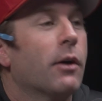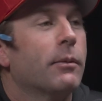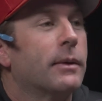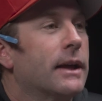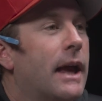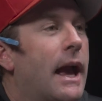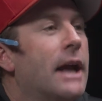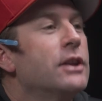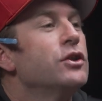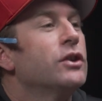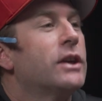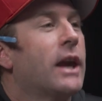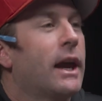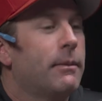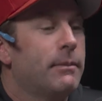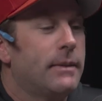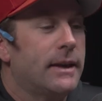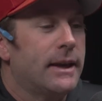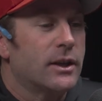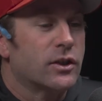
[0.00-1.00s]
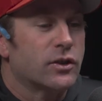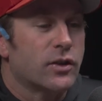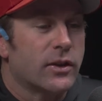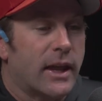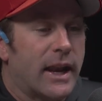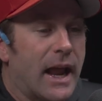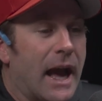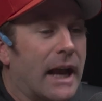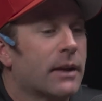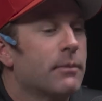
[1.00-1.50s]
me, educate me so
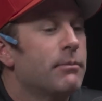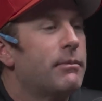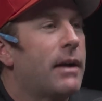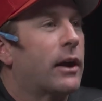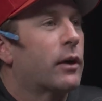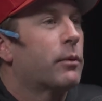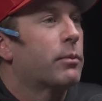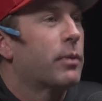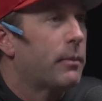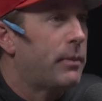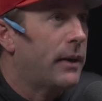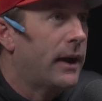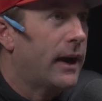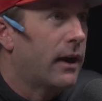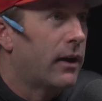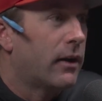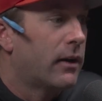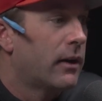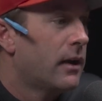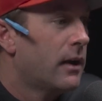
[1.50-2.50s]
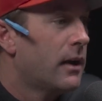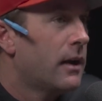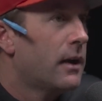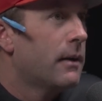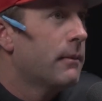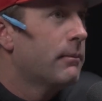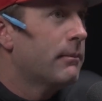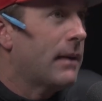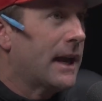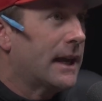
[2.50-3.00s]
that I can better prepare
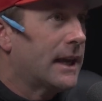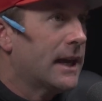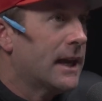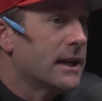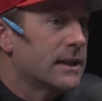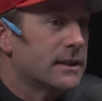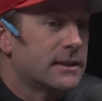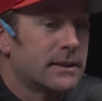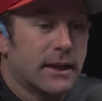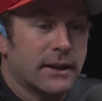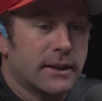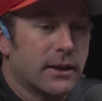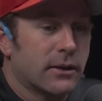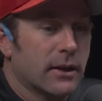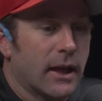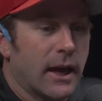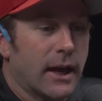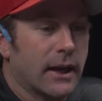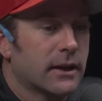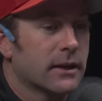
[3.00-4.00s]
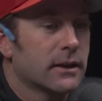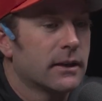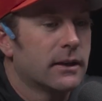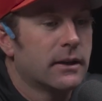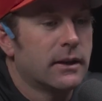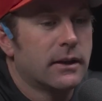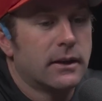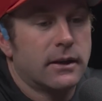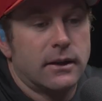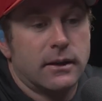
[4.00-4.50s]
my kids. And they're like,
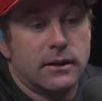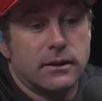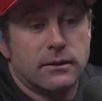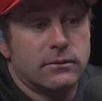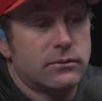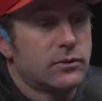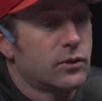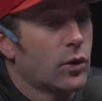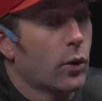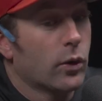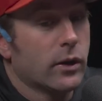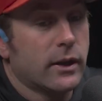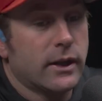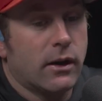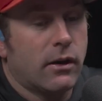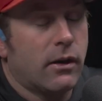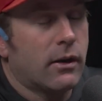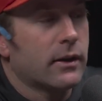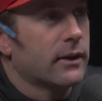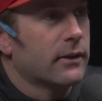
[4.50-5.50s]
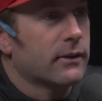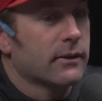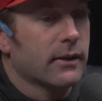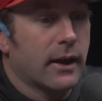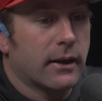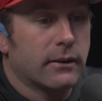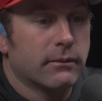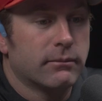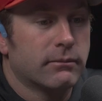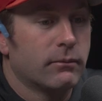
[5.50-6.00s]
totally honest,
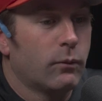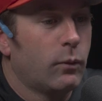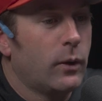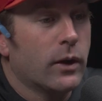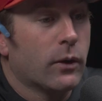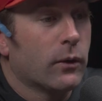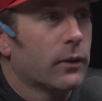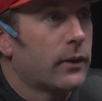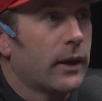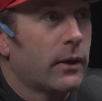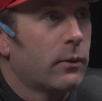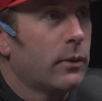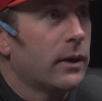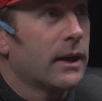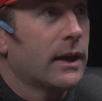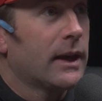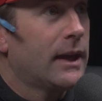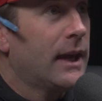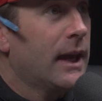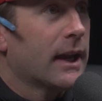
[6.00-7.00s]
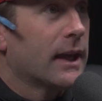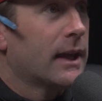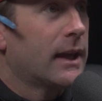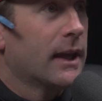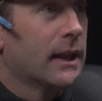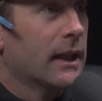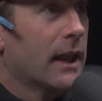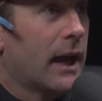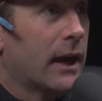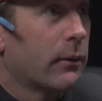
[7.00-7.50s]
like, we don't think we can get a
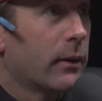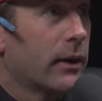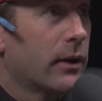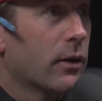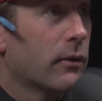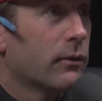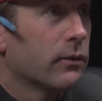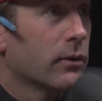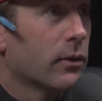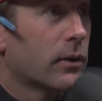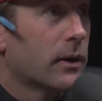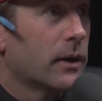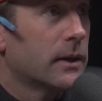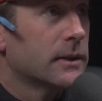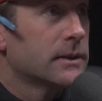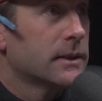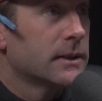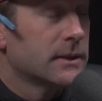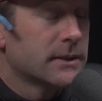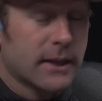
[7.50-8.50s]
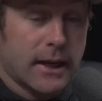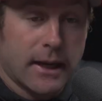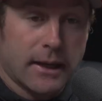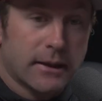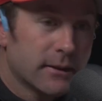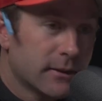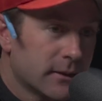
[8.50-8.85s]
kid like Rico Flores. And it's like,